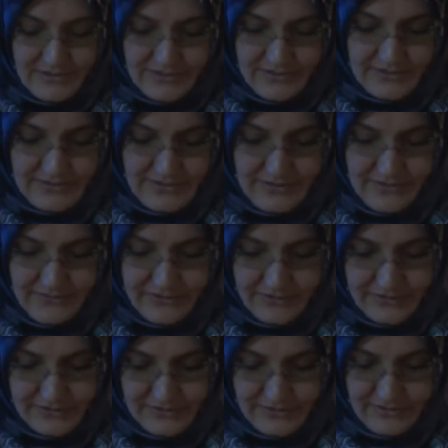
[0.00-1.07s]
to
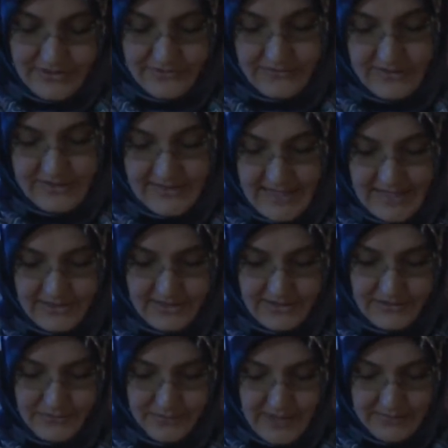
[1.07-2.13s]
focus on different
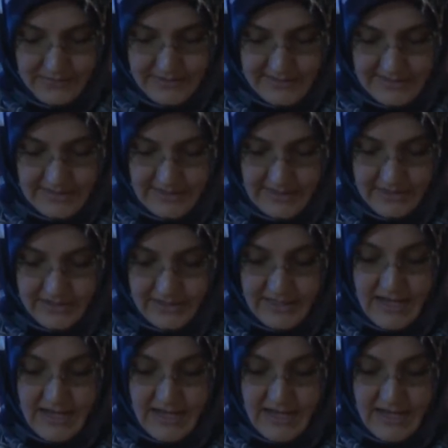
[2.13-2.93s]
sections of my presentation.